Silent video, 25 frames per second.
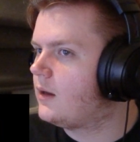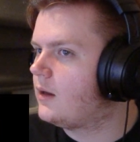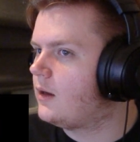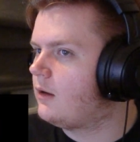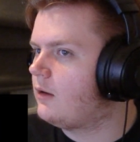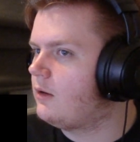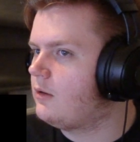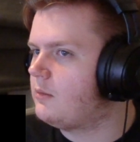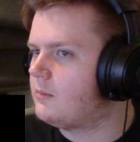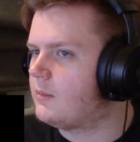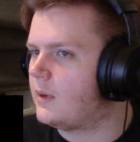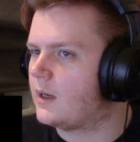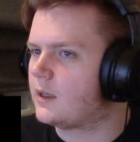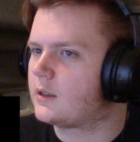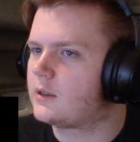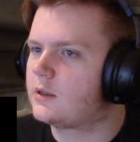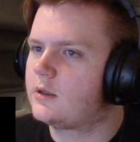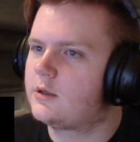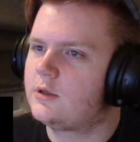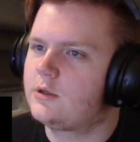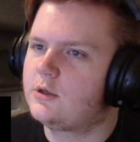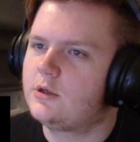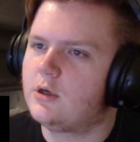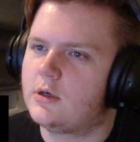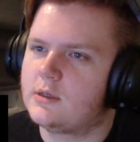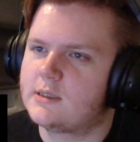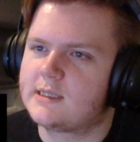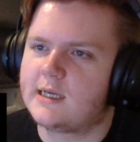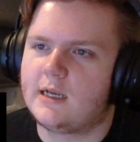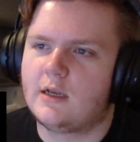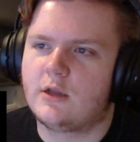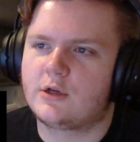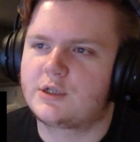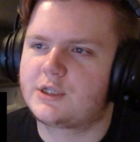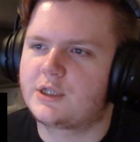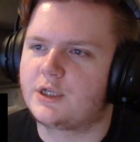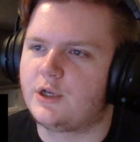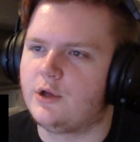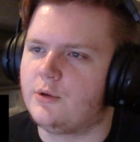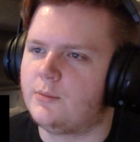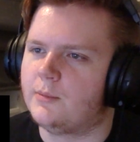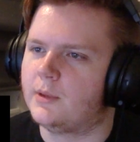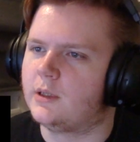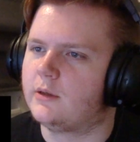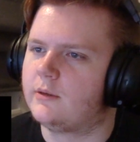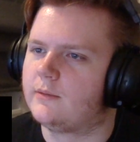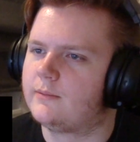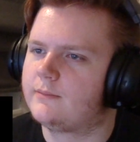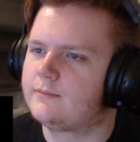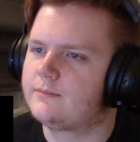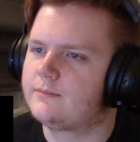Oh my god, it looks human.